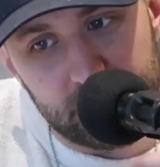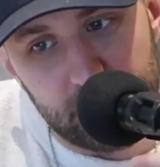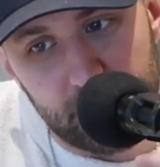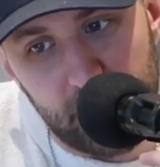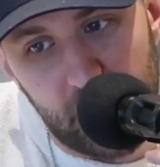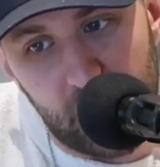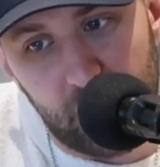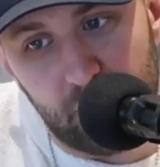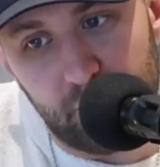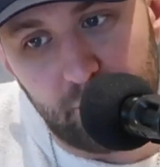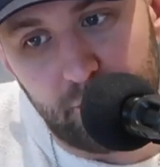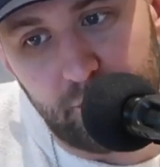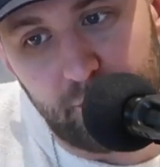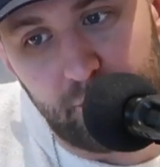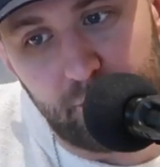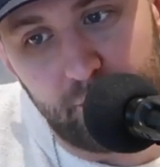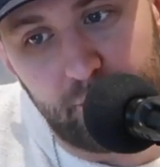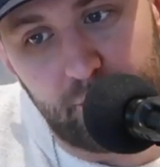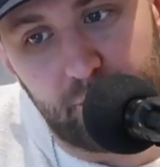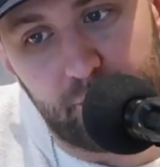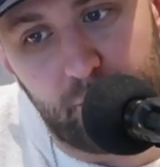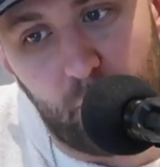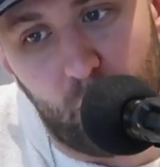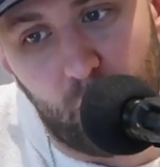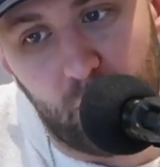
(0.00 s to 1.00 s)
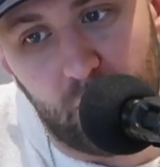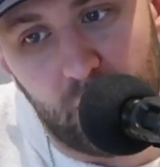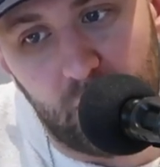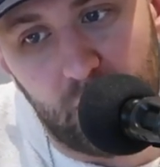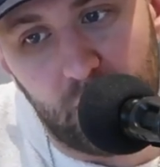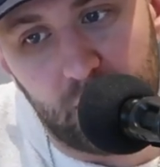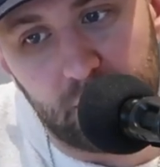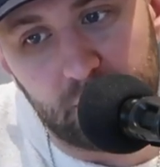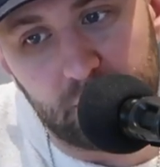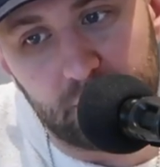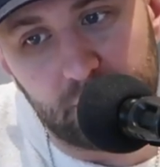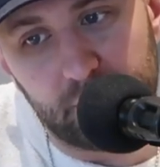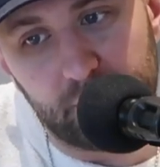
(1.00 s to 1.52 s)
there's about
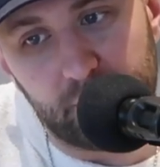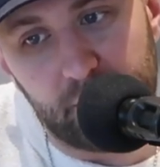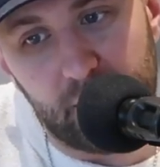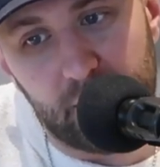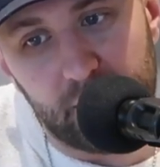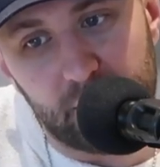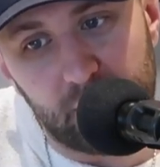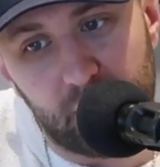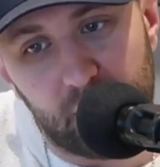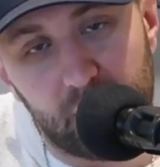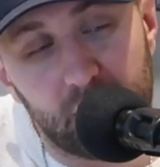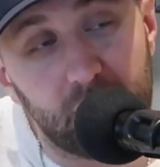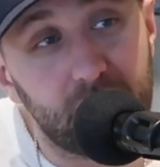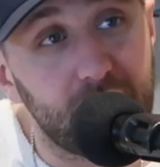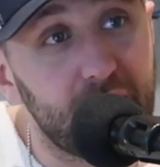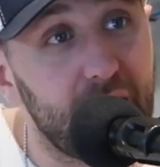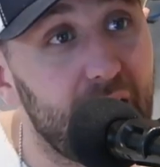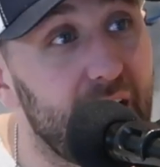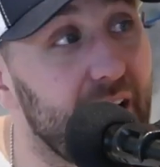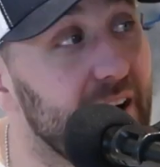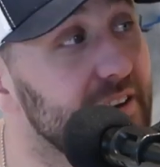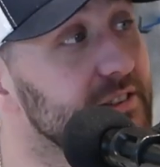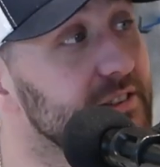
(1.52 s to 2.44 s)
4 that are